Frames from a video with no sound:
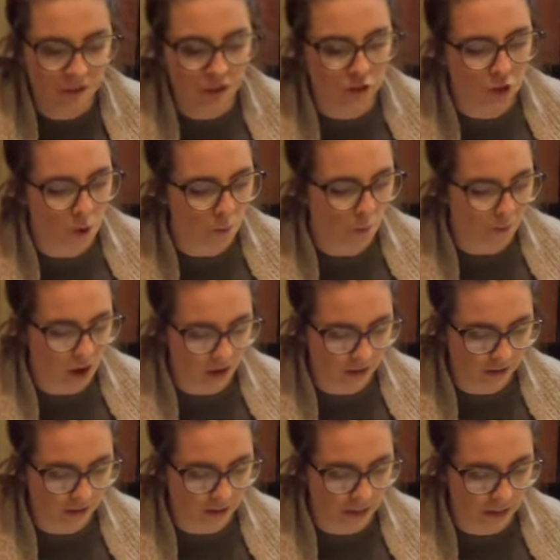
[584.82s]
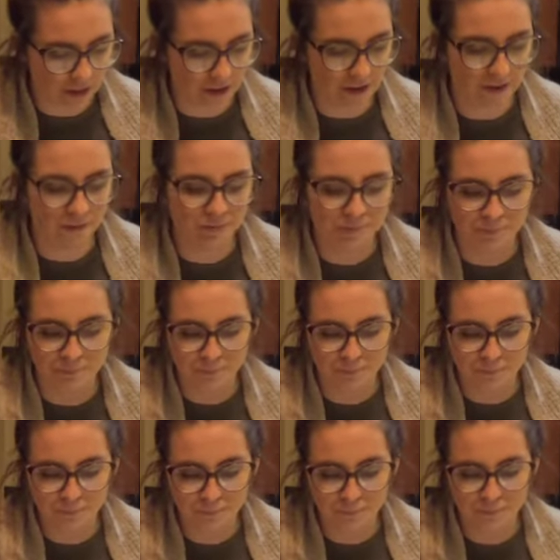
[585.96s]
So broccoli here.
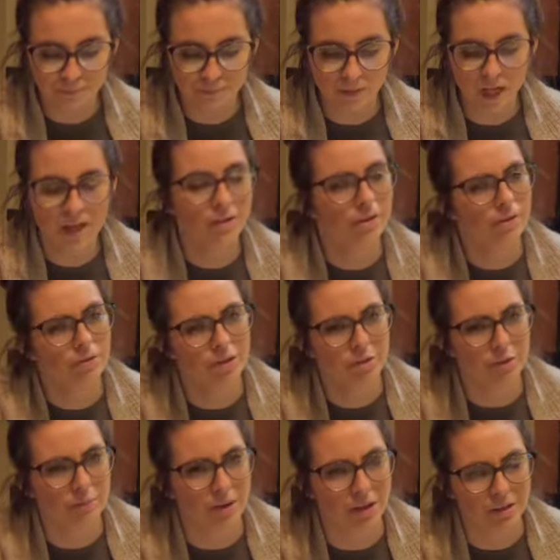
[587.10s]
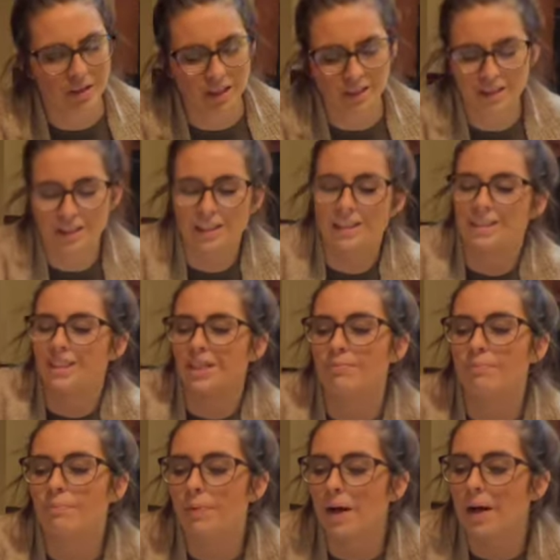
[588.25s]
I don't think we're doing broccoli actually this year,
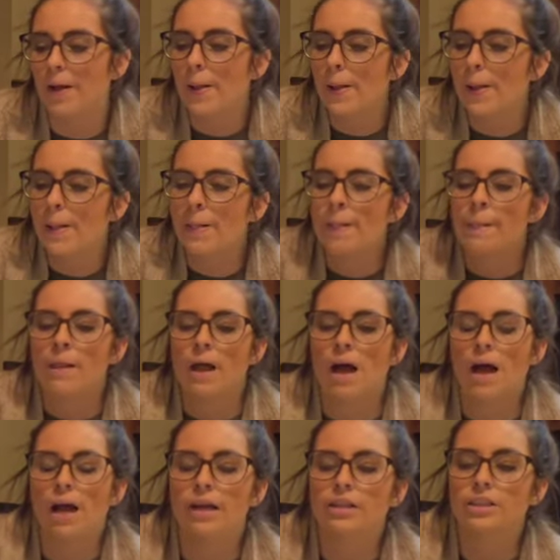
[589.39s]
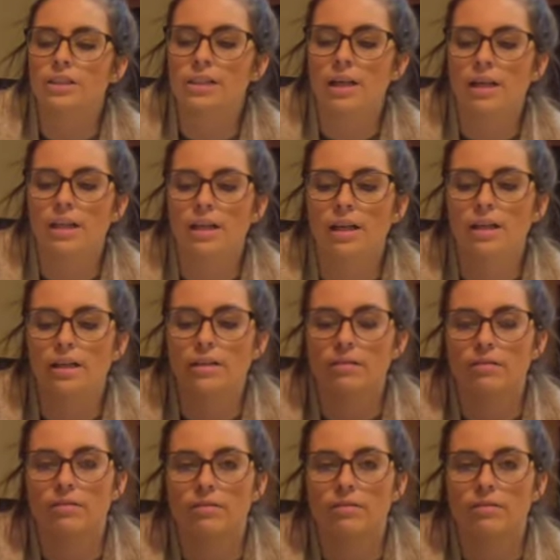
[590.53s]
but I just kind of like